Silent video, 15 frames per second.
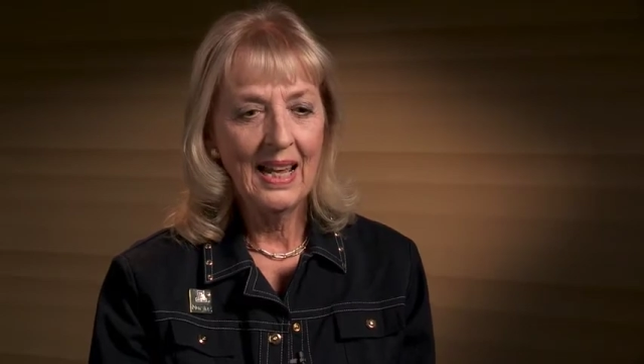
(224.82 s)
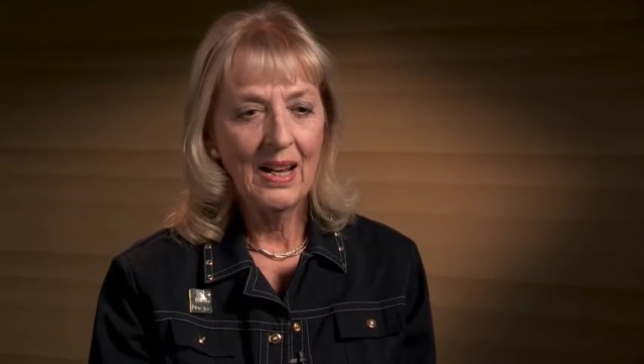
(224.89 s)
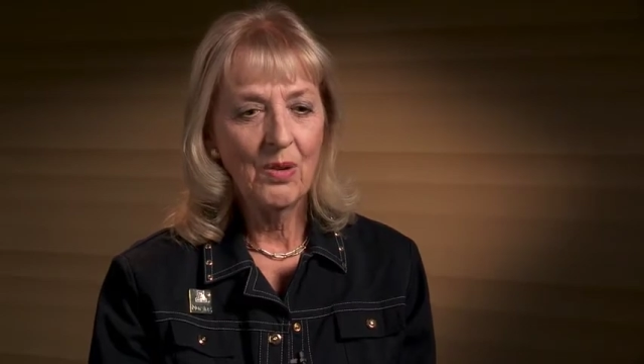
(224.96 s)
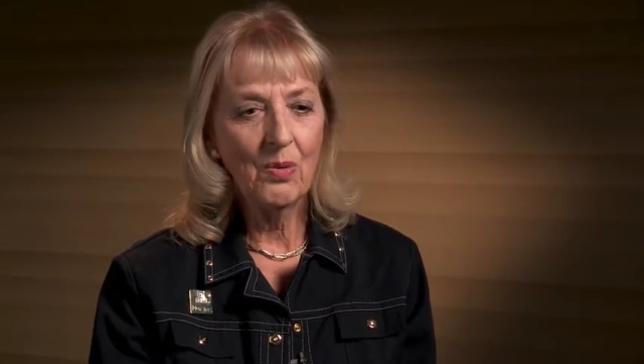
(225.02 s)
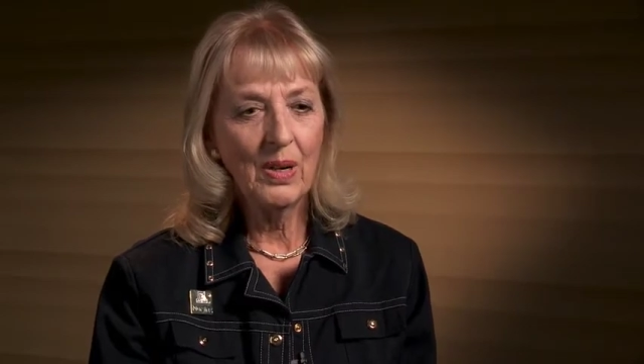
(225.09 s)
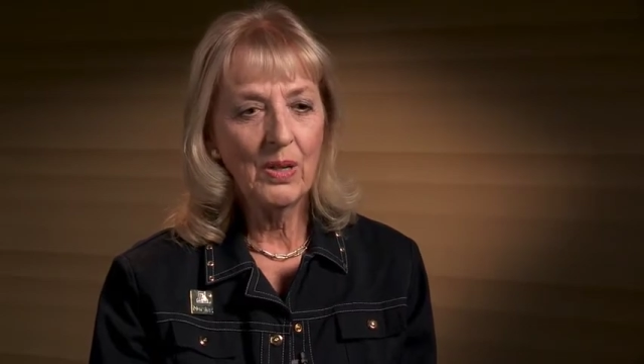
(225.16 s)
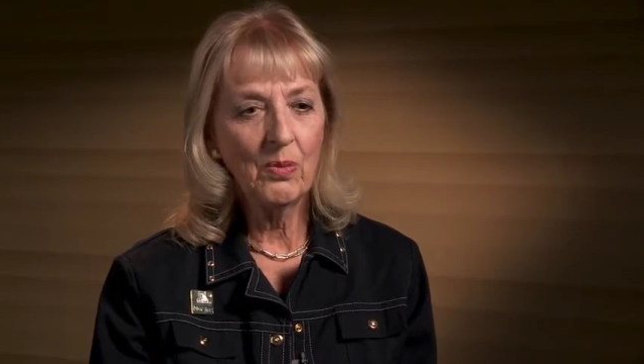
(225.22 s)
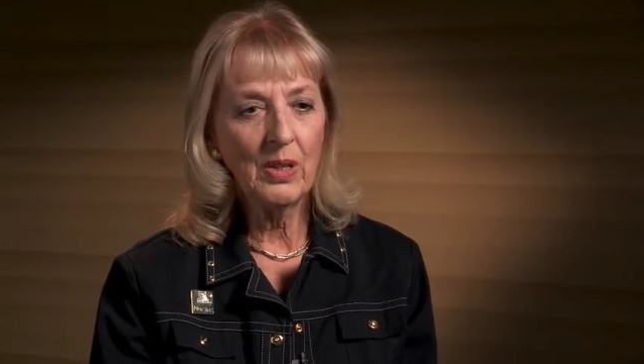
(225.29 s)

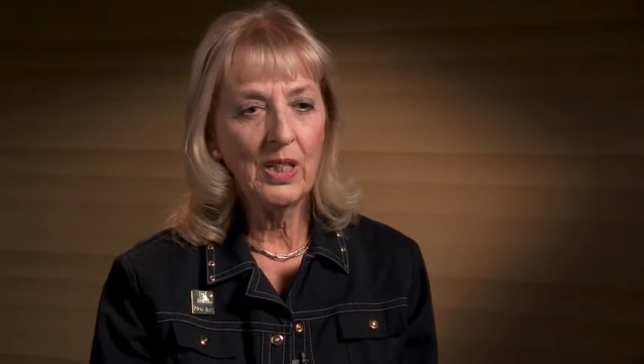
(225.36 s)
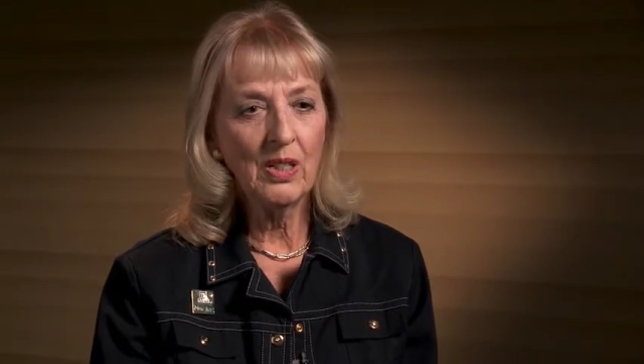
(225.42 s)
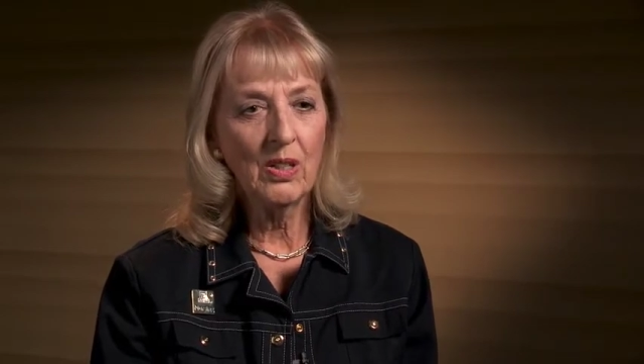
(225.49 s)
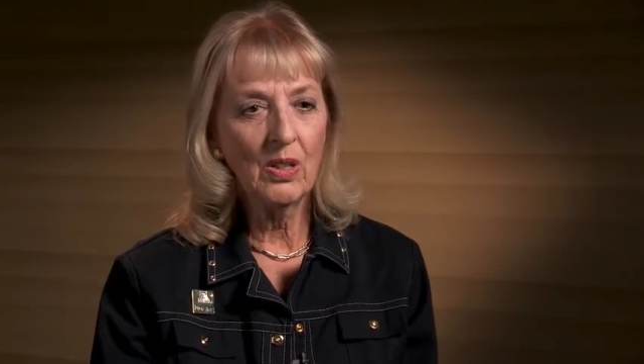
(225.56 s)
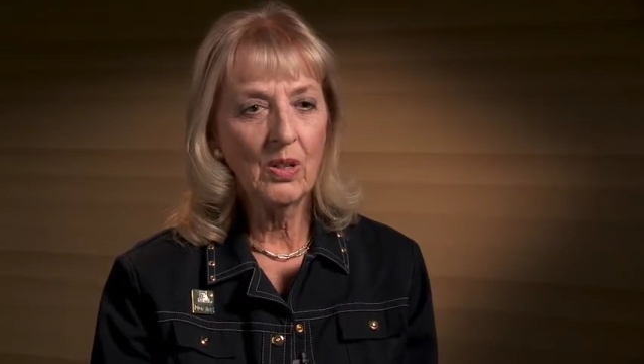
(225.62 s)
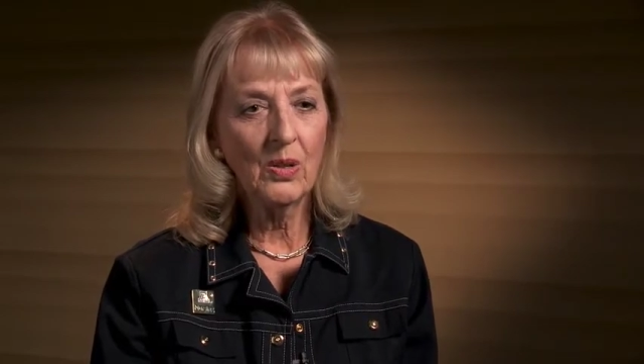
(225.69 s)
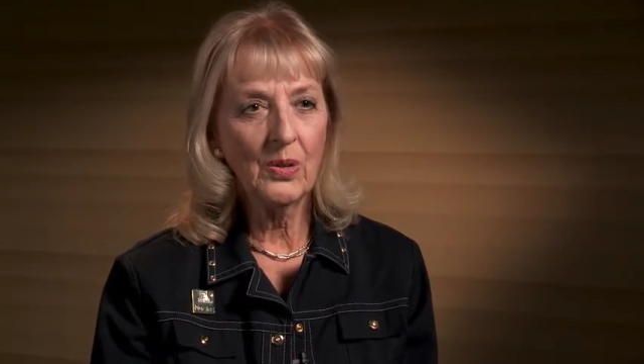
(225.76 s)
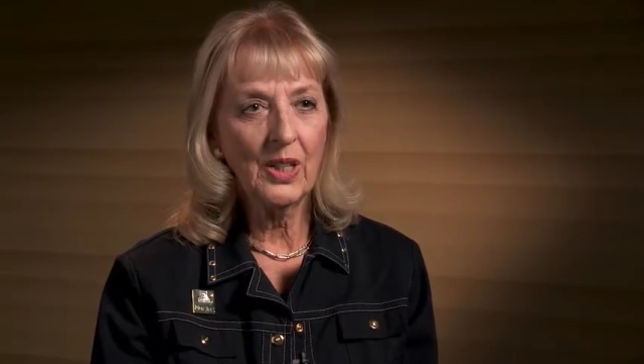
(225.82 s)
when we
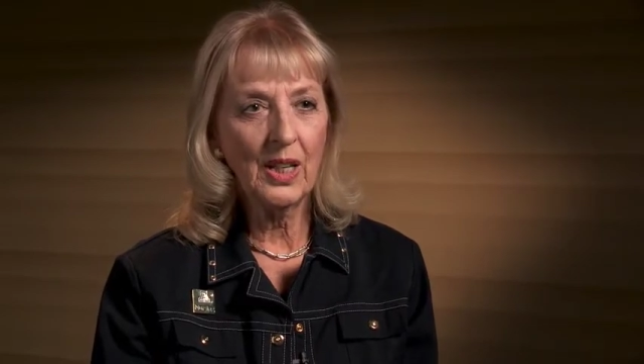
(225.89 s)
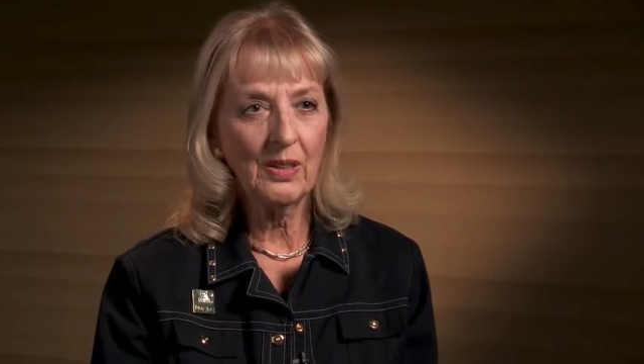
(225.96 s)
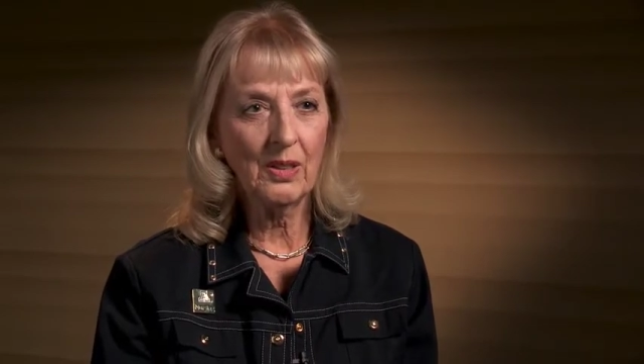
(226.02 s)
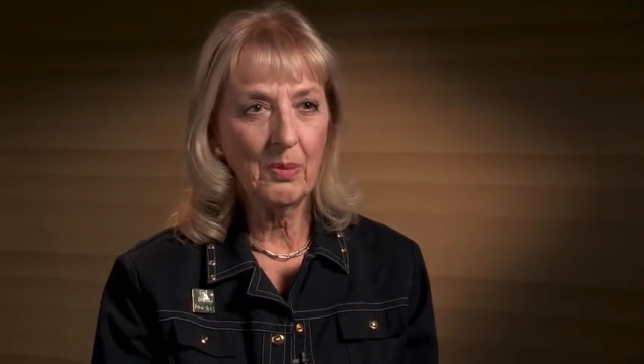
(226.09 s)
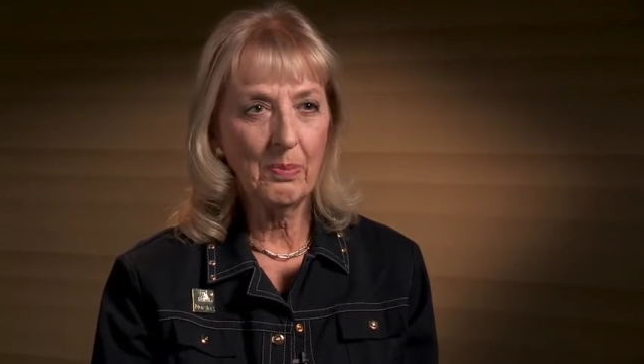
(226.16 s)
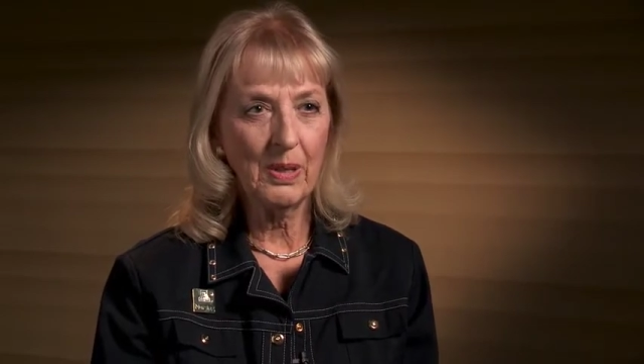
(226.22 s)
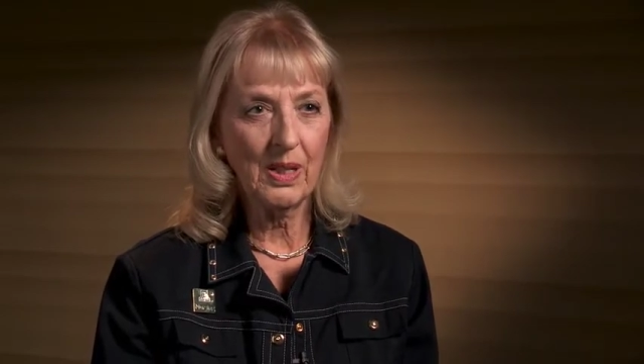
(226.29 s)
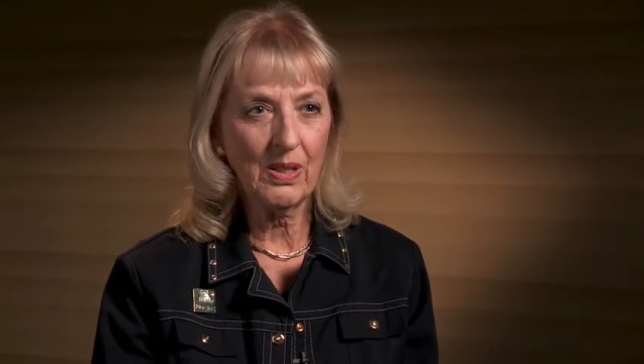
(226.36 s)
know that
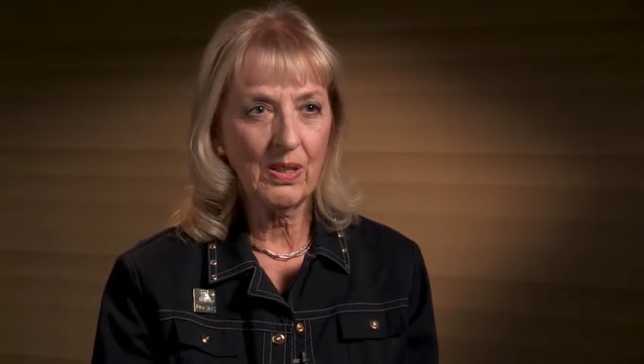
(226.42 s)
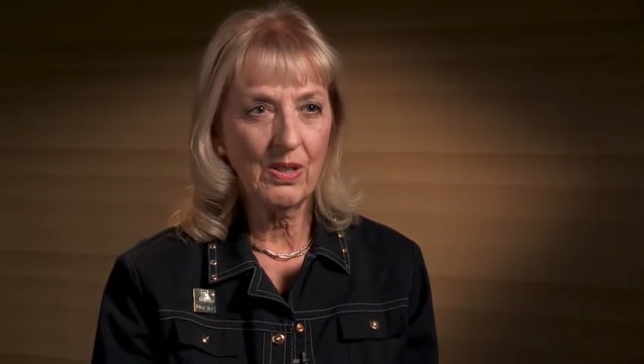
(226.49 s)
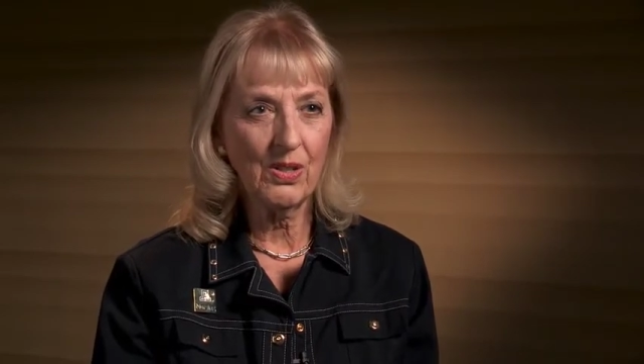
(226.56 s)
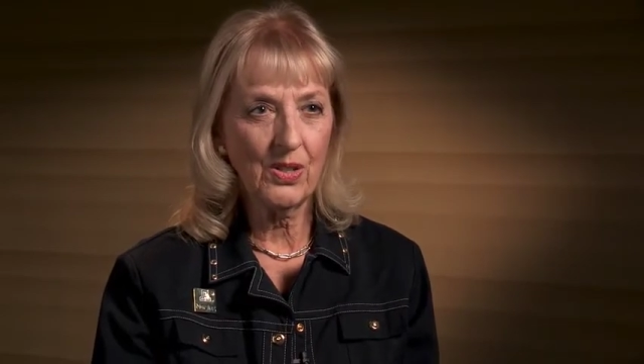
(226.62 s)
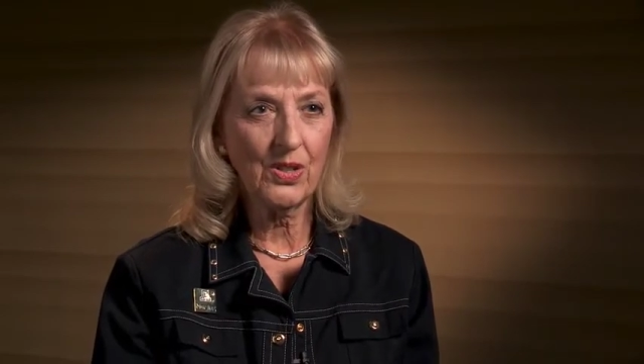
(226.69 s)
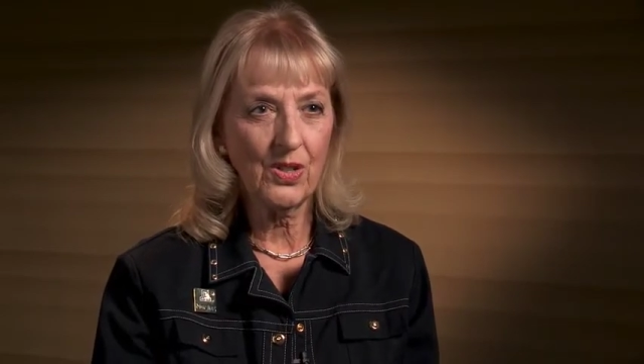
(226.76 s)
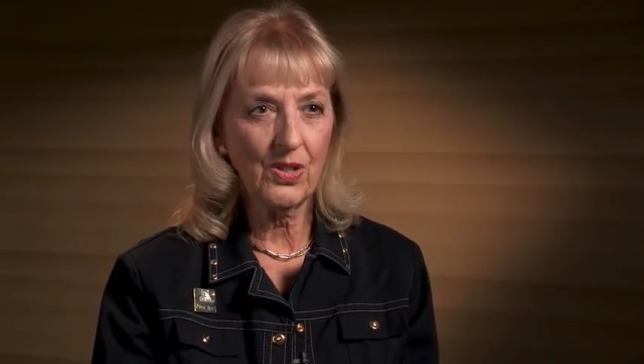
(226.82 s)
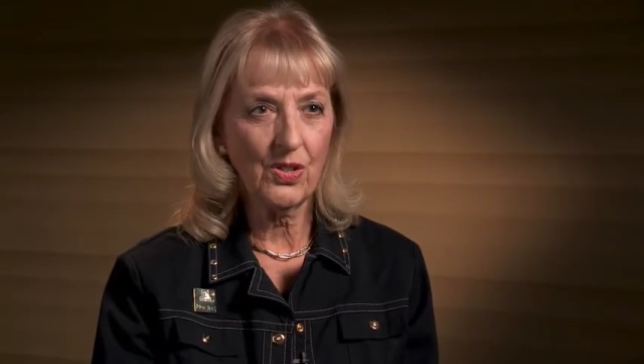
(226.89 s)
the best
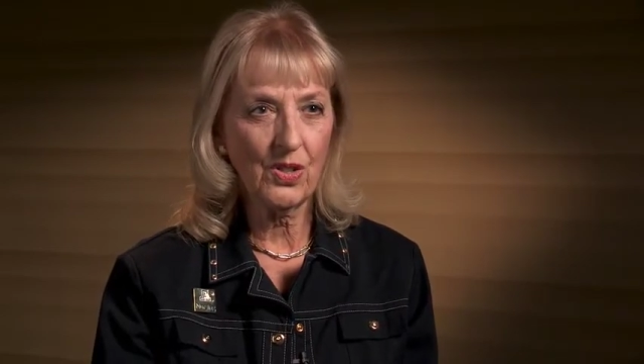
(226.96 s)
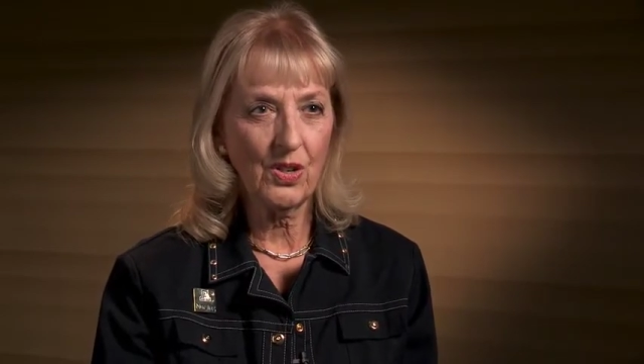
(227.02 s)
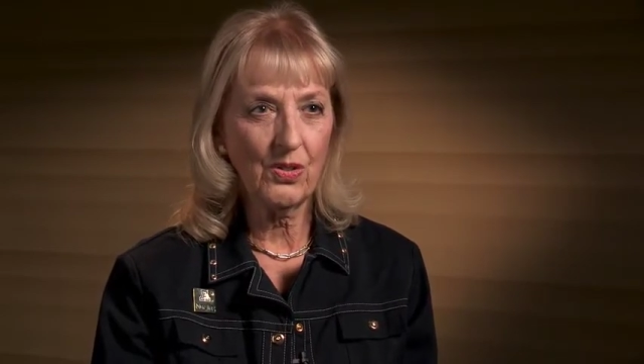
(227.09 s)
nurses